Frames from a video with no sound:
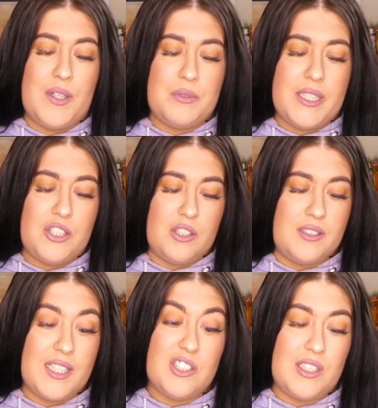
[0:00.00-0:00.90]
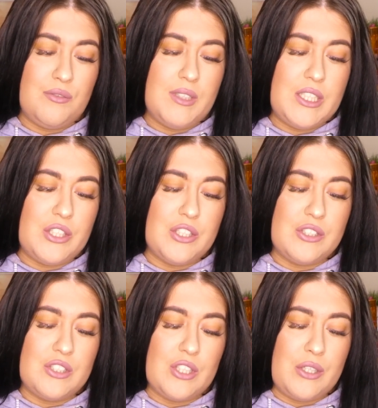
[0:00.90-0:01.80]
foundation. It's actually really
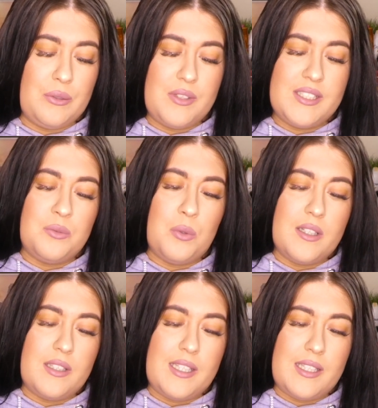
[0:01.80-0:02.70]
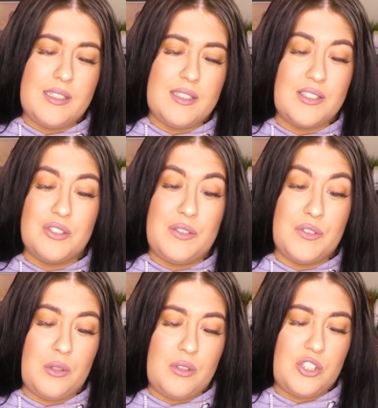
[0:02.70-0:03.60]
good. So this one is, I don't
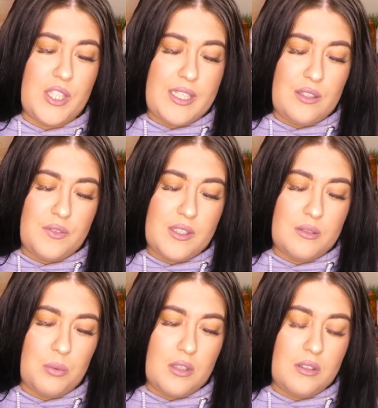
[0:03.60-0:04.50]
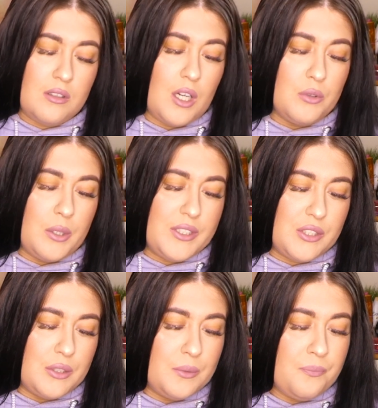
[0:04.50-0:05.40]
even know the shade of this one. Oh no, I
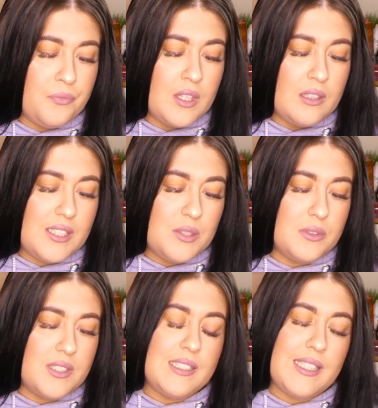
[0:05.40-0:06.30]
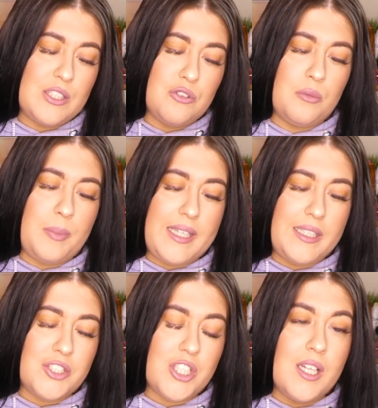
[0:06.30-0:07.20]
do. This one's in Natural
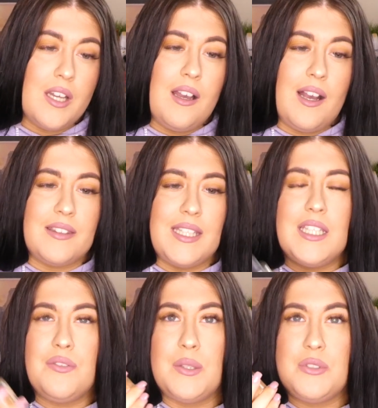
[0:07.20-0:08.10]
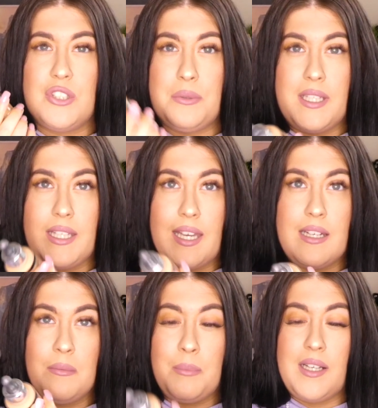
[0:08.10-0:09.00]
Beige. I think if I were to do it
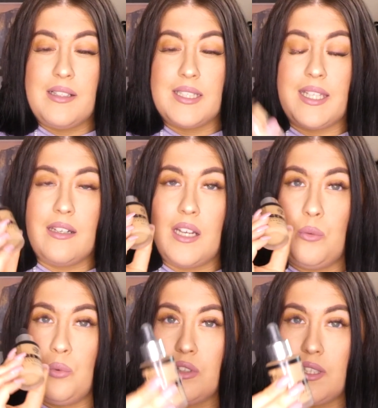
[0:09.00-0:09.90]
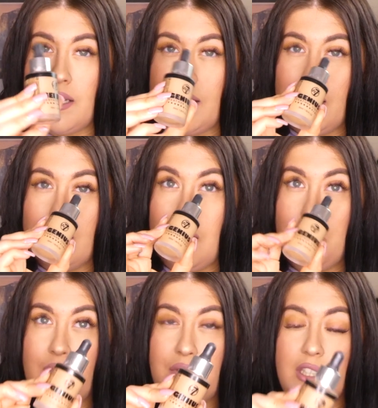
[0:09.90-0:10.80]
again and buy this again, I would get it in a
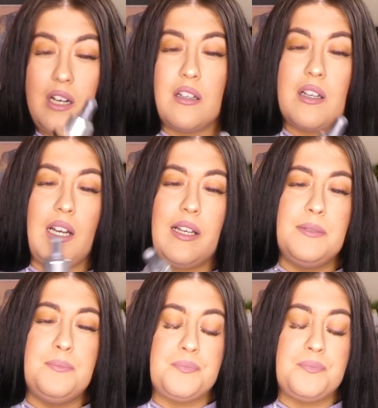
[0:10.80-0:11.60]
bit of a darker colour,